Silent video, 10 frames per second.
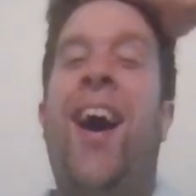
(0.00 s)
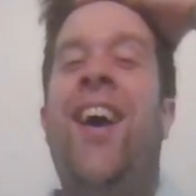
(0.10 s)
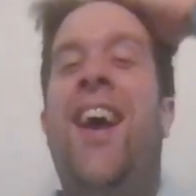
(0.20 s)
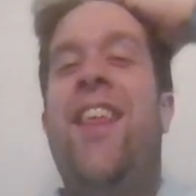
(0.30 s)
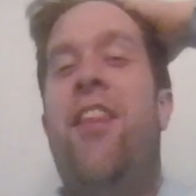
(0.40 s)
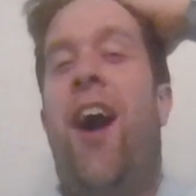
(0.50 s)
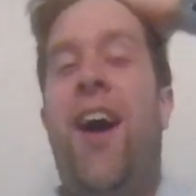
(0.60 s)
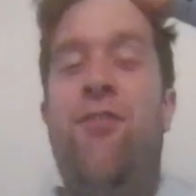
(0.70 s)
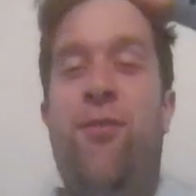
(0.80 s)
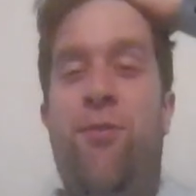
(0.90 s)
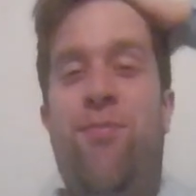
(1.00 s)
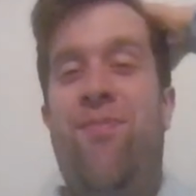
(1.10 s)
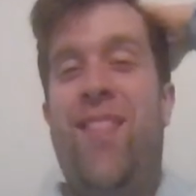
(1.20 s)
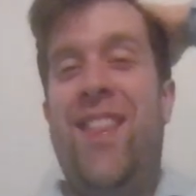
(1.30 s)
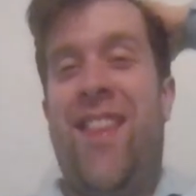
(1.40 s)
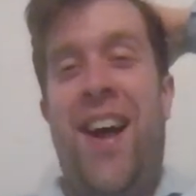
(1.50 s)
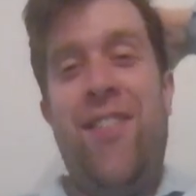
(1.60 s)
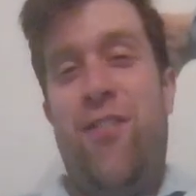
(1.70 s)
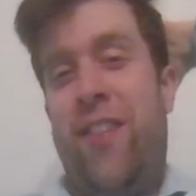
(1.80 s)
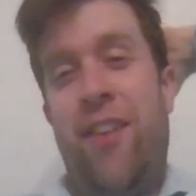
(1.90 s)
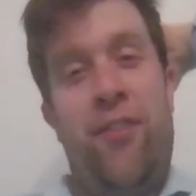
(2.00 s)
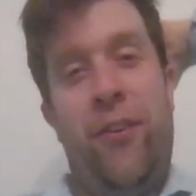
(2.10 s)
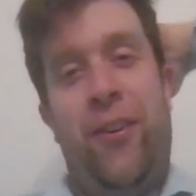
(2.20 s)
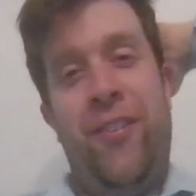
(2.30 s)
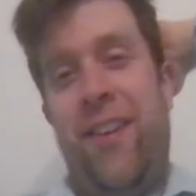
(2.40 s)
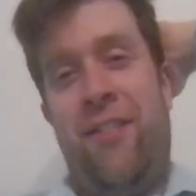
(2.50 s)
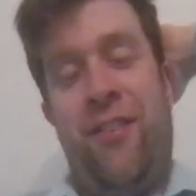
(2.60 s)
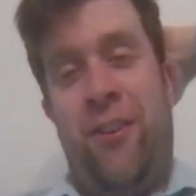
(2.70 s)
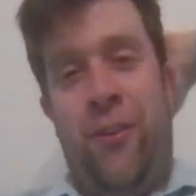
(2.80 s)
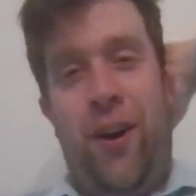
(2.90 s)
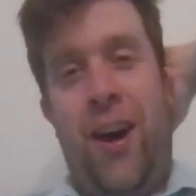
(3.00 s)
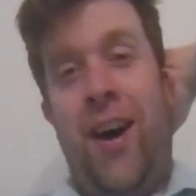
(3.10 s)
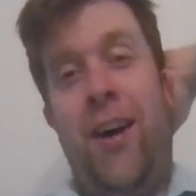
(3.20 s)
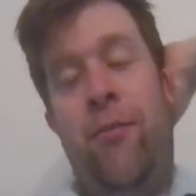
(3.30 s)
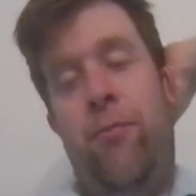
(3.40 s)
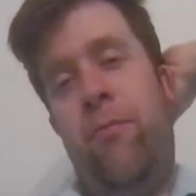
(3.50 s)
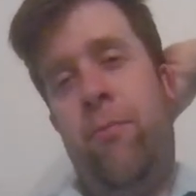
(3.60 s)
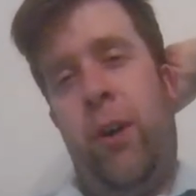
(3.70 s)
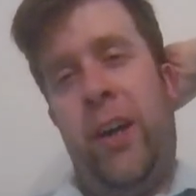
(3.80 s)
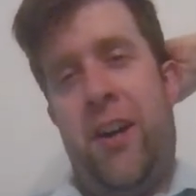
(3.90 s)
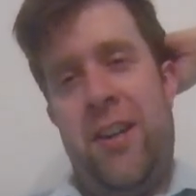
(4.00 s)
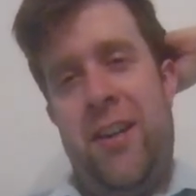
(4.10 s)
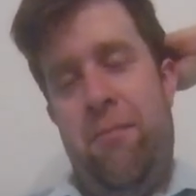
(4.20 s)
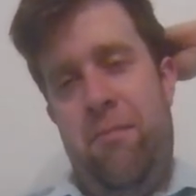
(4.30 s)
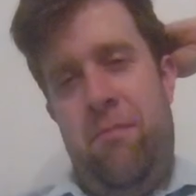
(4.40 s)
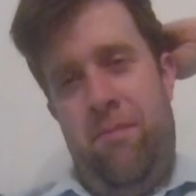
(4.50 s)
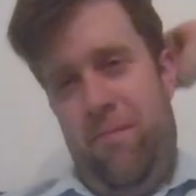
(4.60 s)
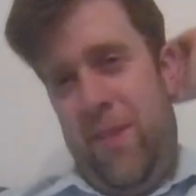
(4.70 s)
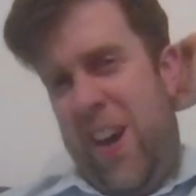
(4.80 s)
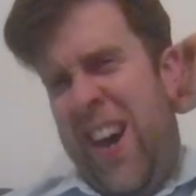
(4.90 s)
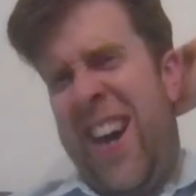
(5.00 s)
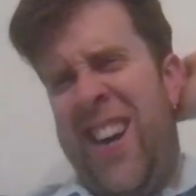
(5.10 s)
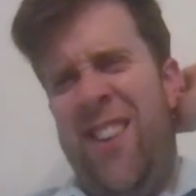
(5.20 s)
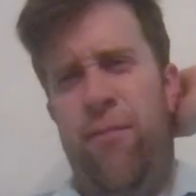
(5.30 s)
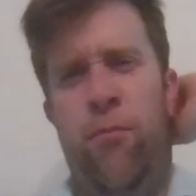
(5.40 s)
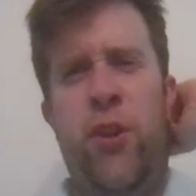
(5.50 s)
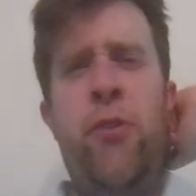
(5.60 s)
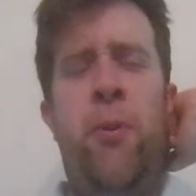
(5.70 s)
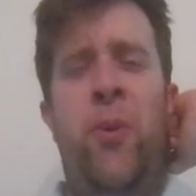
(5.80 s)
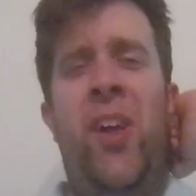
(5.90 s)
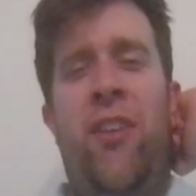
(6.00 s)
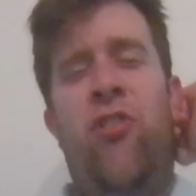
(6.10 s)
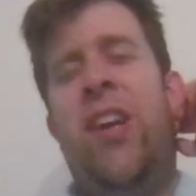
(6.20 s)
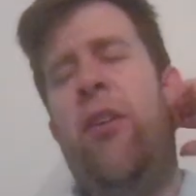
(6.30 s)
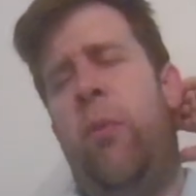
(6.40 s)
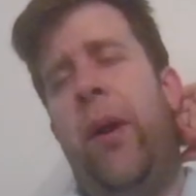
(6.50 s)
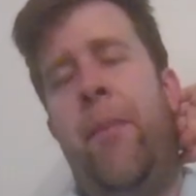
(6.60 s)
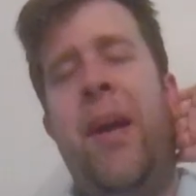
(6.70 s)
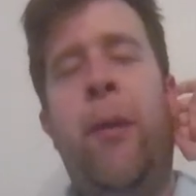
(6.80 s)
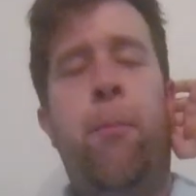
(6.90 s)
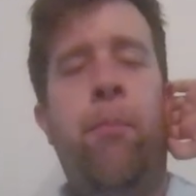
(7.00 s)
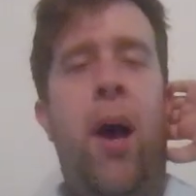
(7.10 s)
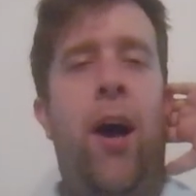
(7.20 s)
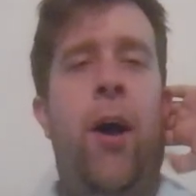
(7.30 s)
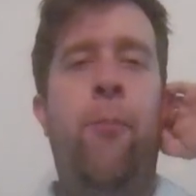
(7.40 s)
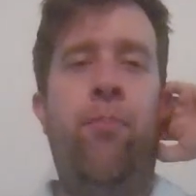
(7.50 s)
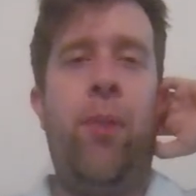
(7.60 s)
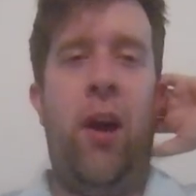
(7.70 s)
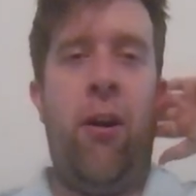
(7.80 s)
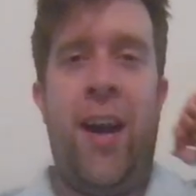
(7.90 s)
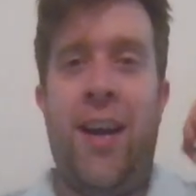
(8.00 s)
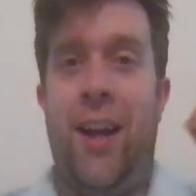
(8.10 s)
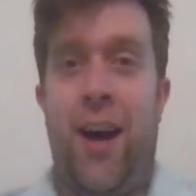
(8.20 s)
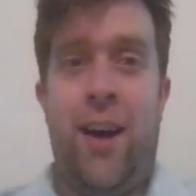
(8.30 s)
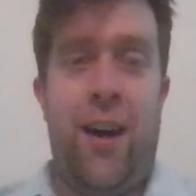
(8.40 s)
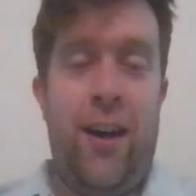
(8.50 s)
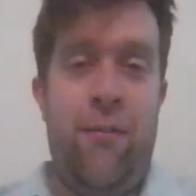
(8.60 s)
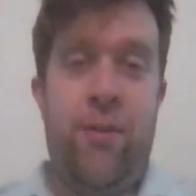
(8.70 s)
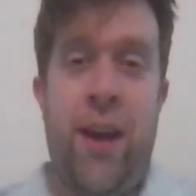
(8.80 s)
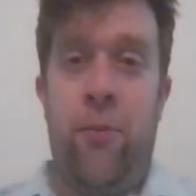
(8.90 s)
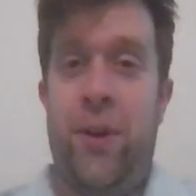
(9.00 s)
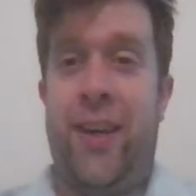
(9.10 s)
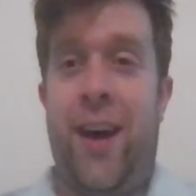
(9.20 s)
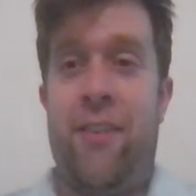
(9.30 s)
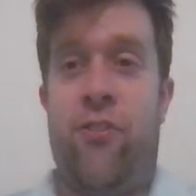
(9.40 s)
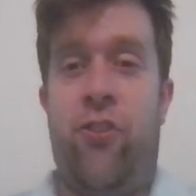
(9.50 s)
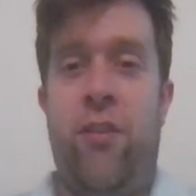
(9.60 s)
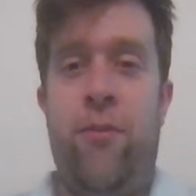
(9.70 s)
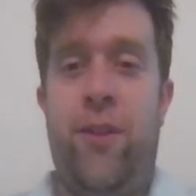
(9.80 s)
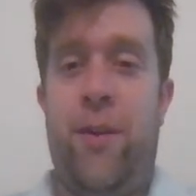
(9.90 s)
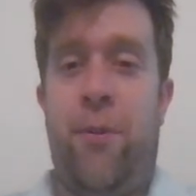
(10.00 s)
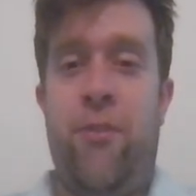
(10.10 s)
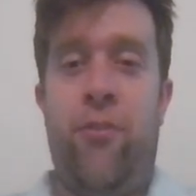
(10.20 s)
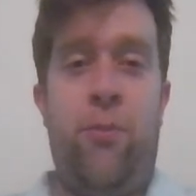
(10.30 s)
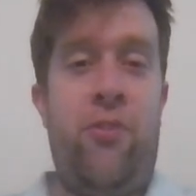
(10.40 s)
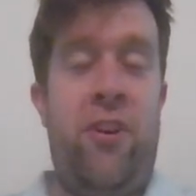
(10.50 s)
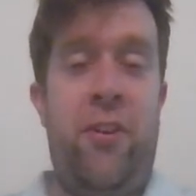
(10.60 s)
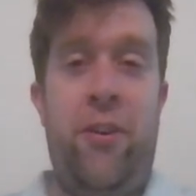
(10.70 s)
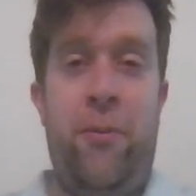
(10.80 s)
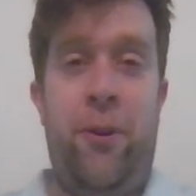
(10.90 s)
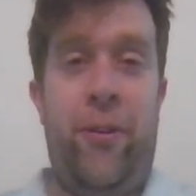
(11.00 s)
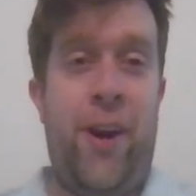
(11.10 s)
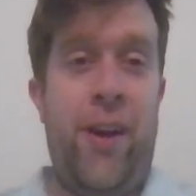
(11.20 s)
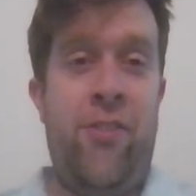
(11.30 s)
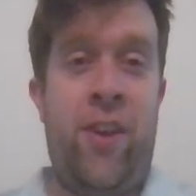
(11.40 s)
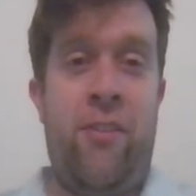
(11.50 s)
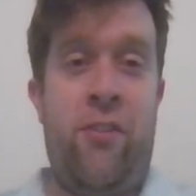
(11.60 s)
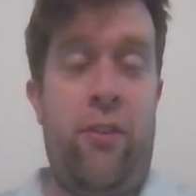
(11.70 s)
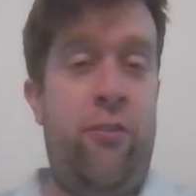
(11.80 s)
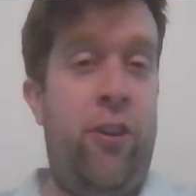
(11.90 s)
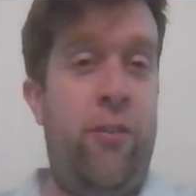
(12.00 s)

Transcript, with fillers: wow, I just that just has no context at all uh, regarding uh, renewable energy is what I mean. Um, all right. Uh, yeah, we're Gas, genuinely approachable Sudoku. We create, set, and solve